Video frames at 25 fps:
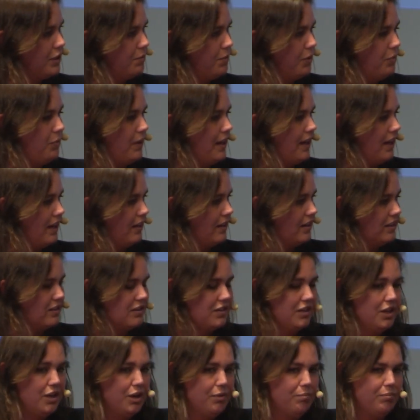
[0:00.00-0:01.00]
but we cannot
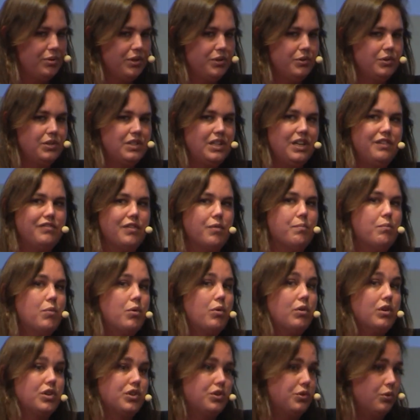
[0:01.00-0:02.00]
produce even
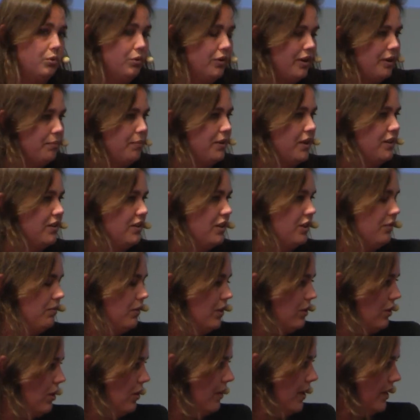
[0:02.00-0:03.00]
more soy because it will
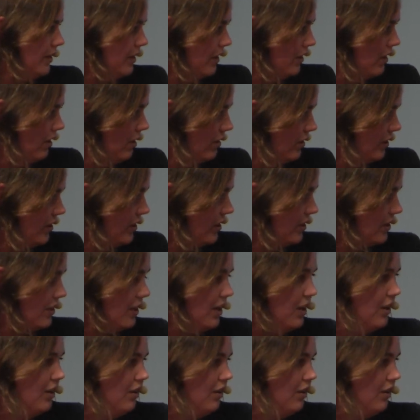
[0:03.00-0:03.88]
go at the cost